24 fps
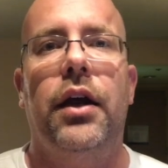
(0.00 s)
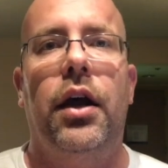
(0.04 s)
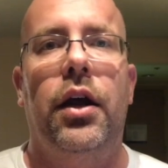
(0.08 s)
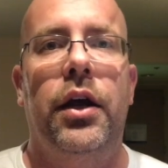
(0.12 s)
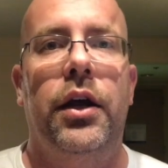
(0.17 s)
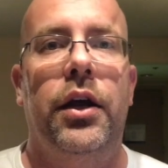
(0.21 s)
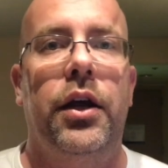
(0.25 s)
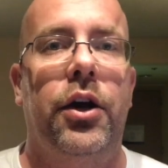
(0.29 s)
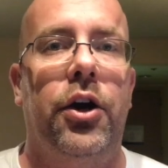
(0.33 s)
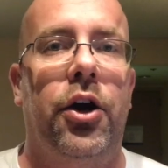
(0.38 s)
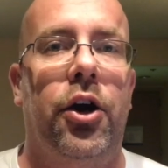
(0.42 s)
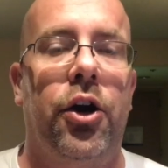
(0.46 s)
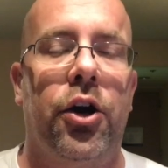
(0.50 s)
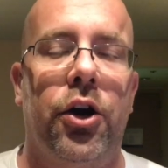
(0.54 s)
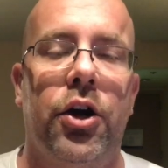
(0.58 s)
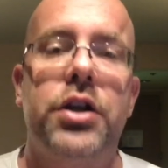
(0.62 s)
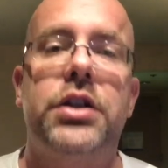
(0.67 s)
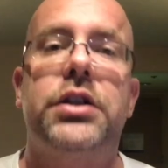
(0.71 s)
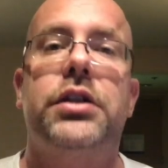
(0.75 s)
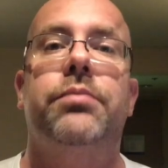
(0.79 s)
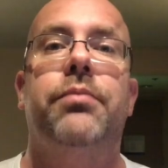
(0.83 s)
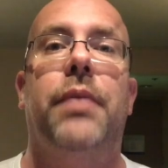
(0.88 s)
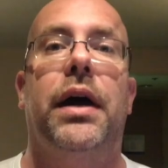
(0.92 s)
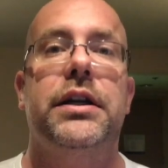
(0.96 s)
it
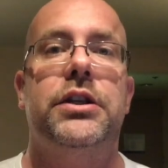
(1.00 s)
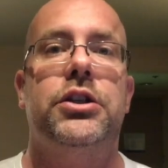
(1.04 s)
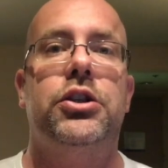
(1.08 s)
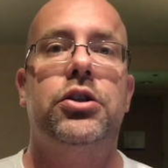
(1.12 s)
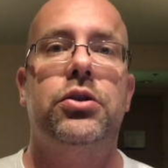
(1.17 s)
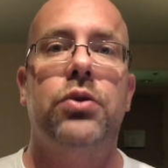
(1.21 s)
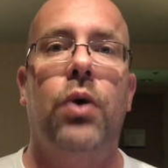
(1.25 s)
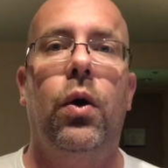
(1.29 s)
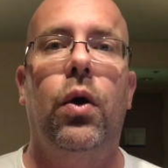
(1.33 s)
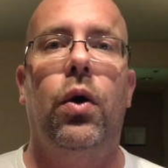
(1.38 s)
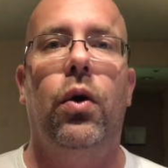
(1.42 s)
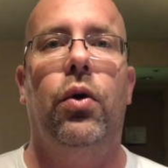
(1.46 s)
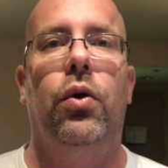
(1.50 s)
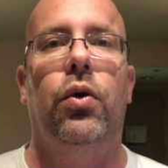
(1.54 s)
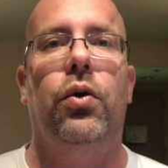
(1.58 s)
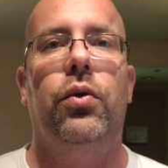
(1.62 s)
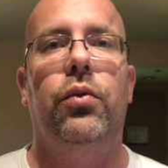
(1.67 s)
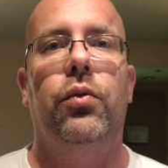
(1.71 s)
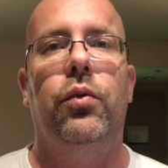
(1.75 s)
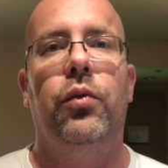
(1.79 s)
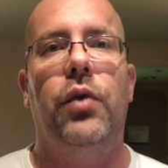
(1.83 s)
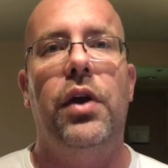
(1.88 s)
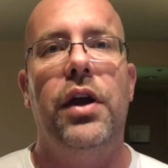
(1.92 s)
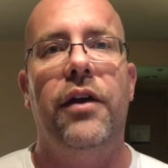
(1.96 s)
hurts my
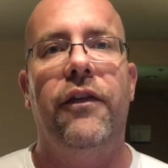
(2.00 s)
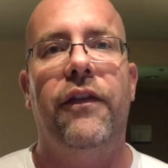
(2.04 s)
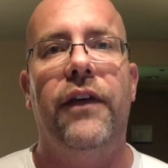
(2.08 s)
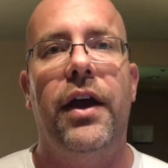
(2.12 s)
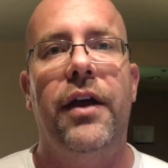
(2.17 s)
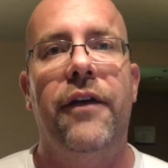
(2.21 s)
soul if,